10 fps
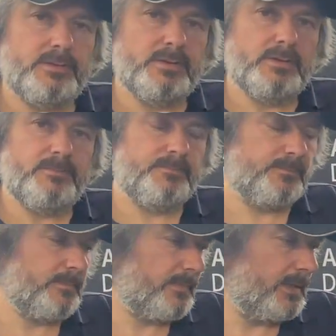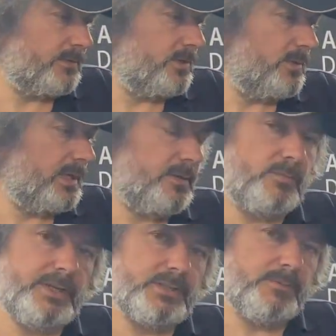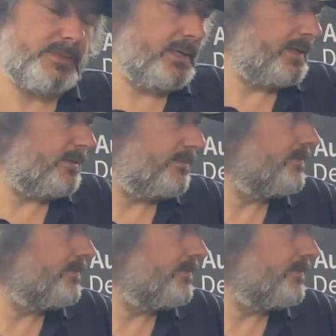the 2-gallon race up tank.